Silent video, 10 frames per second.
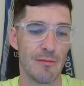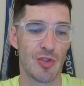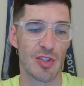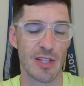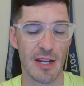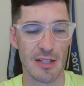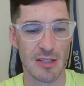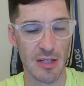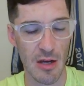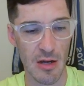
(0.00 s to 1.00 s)
Just get it
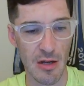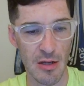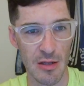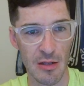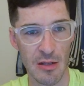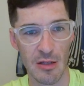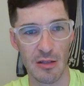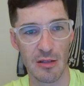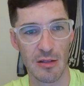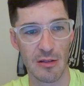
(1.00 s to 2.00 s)
done.
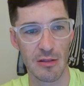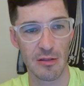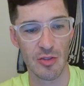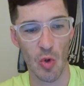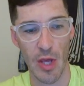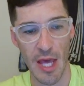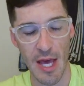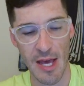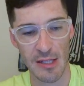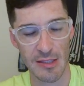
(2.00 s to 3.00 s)
Don't
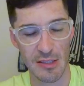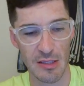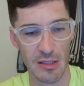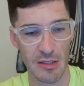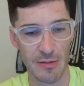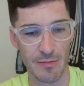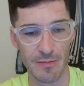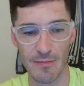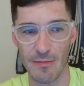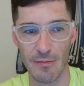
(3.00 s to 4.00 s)
ask.
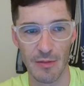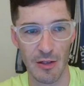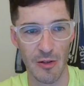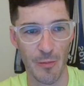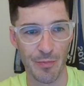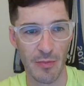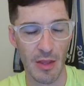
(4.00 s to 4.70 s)
I don't know.